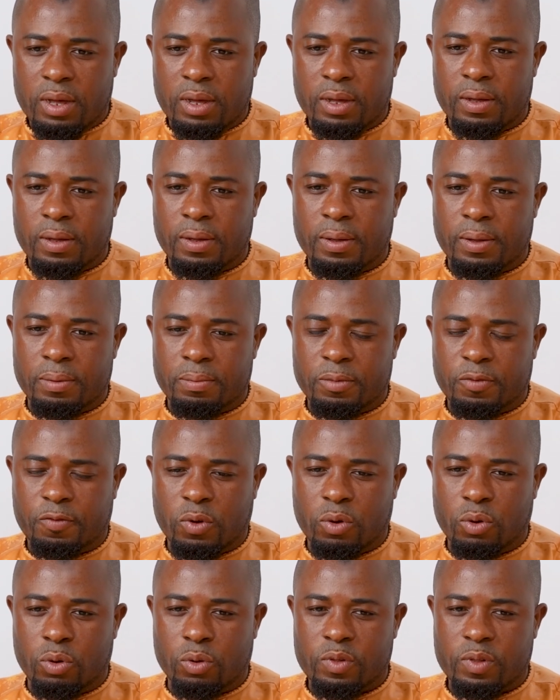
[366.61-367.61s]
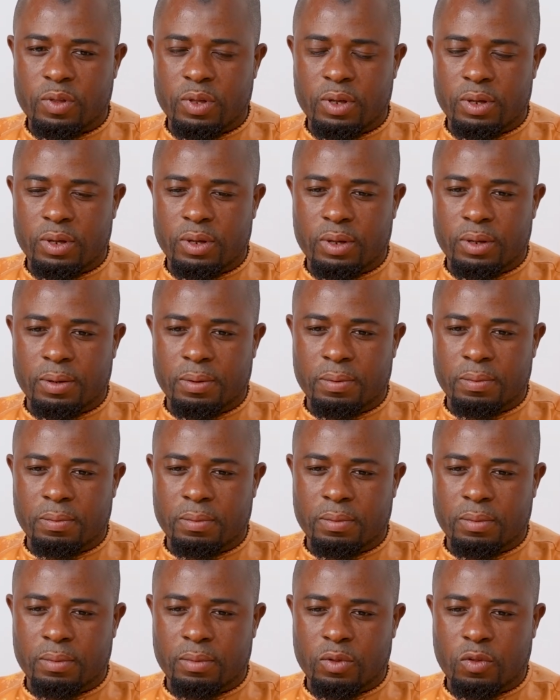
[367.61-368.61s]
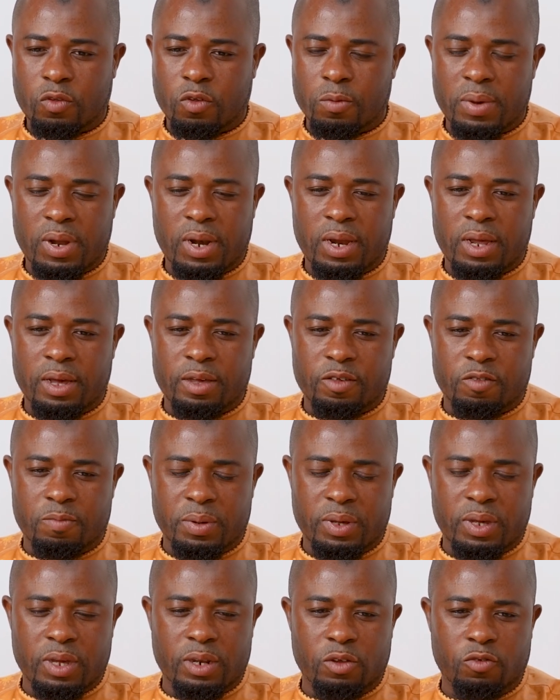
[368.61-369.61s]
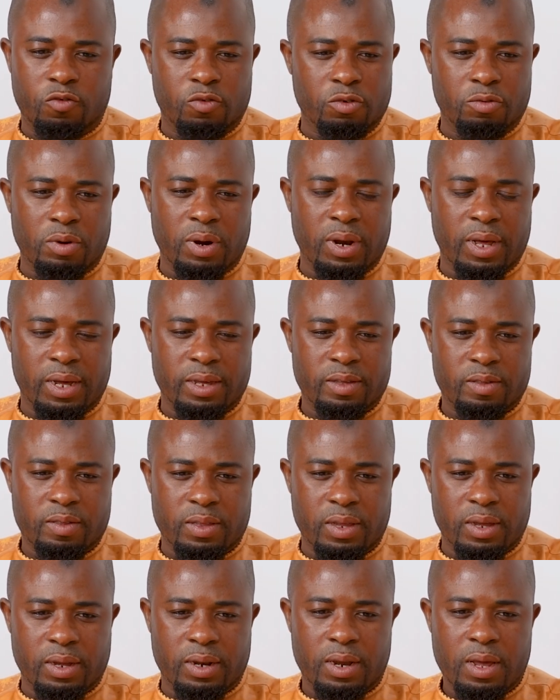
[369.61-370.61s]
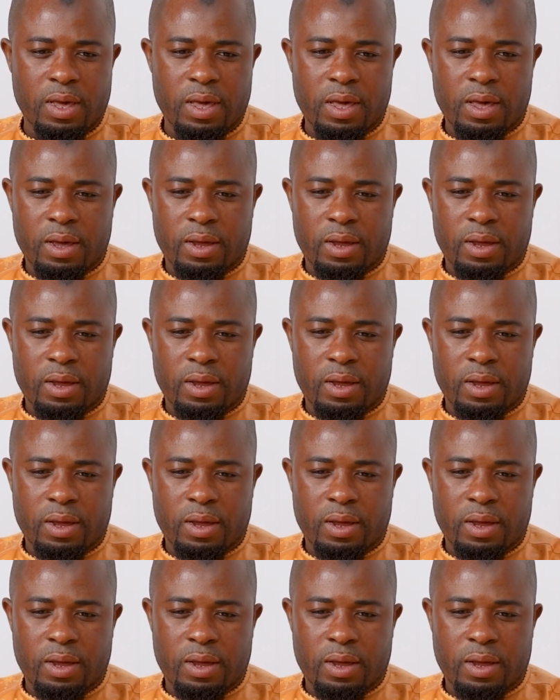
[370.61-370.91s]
Of course, Somalia is beginning to realize that